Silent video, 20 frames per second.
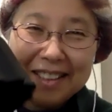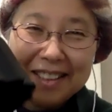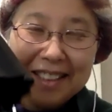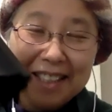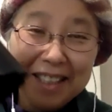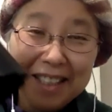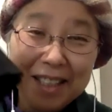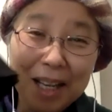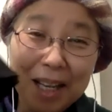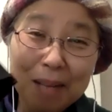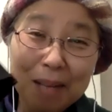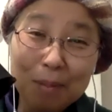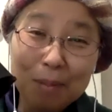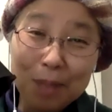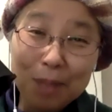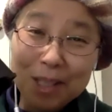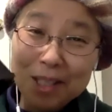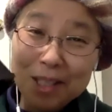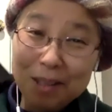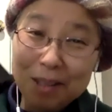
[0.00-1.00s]
And I
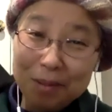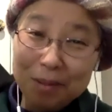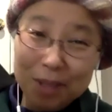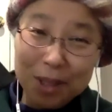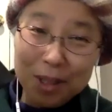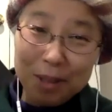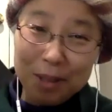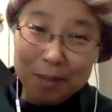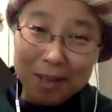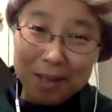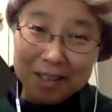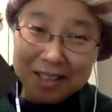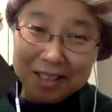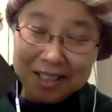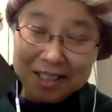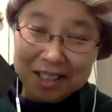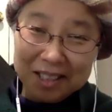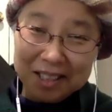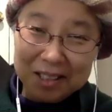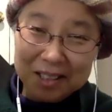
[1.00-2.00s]
miss it very much.
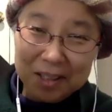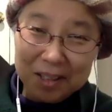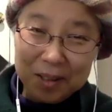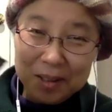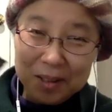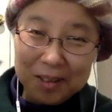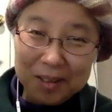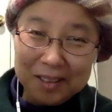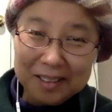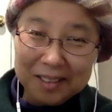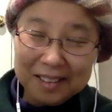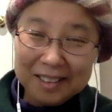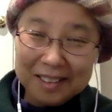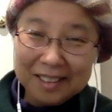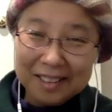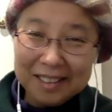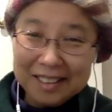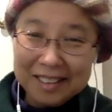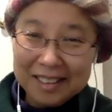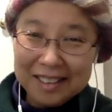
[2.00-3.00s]
So,
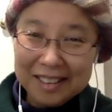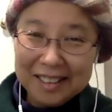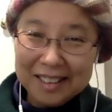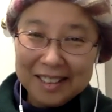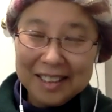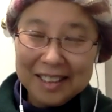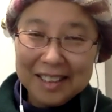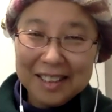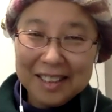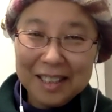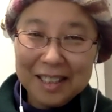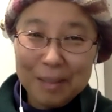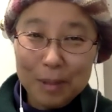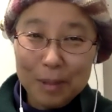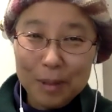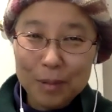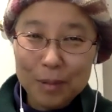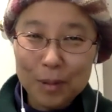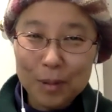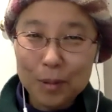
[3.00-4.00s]
coming
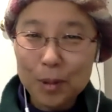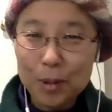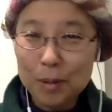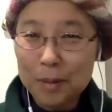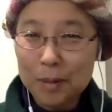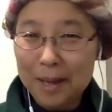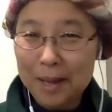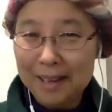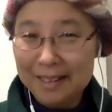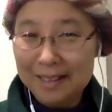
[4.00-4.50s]
from Japan.